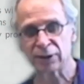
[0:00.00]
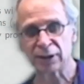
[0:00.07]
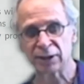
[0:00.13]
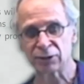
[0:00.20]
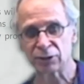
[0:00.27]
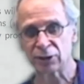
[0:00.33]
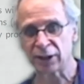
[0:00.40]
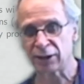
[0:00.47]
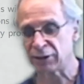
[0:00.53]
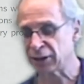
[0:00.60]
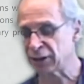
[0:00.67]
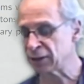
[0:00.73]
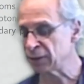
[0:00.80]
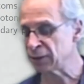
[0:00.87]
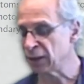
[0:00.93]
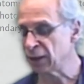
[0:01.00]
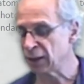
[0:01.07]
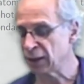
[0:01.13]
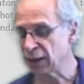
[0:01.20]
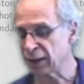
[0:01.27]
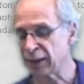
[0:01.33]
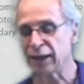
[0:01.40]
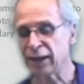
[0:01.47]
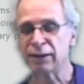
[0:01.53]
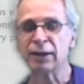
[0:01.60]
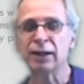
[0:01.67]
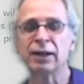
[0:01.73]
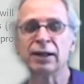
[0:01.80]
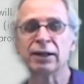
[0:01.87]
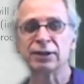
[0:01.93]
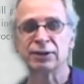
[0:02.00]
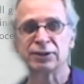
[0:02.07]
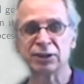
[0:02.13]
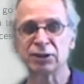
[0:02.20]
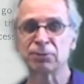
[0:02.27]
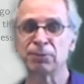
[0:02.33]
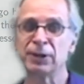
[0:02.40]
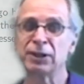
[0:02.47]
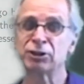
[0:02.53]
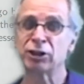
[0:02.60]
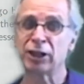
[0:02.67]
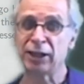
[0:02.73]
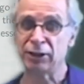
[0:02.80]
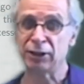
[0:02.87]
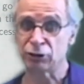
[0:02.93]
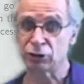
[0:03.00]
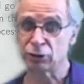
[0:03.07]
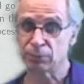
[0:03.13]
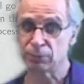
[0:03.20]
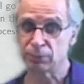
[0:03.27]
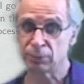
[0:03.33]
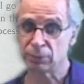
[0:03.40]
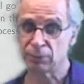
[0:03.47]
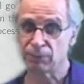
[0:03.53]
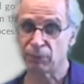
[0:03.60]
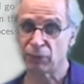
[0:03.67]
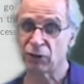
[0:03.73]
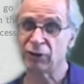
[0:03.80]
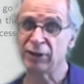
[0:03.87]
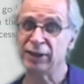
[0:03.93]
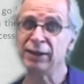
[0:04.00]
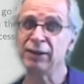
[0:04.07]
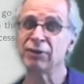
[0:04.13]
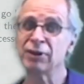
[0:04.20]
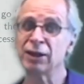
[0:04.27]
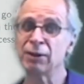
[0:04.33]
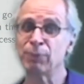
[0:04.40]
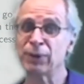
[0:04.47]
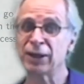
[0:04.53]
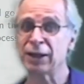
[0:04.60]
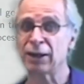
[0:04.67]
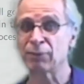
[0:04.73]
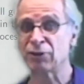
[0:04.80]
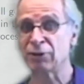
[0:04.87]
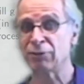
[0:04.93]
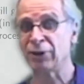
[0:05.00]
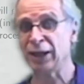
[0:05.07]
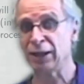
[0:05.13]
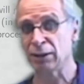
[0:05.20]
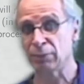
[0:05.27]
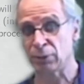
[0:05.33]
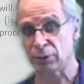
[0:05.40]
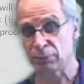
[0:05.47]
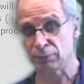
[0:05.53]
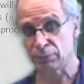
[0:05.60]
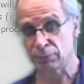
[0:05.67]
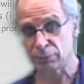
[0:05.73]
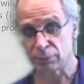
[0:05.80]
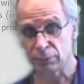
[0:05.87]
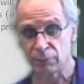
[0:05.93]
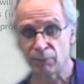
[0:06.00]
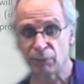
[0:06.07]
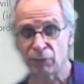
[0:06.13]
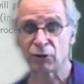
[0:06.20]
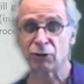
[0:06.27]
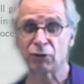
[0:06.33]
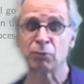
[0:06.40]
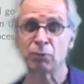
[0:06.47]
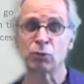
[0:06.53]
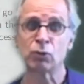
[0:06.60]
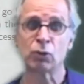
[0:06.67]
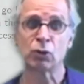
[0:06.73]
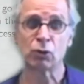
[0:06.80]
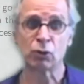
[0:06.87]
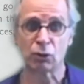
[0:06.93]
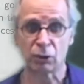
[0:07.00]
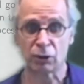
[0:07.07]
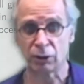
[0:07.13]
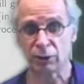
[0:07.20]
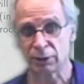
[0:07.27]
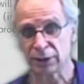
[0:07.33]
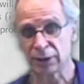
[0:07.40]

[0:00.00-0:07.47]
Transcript: esoteric. Again, this will change. The easier it becomes available, the more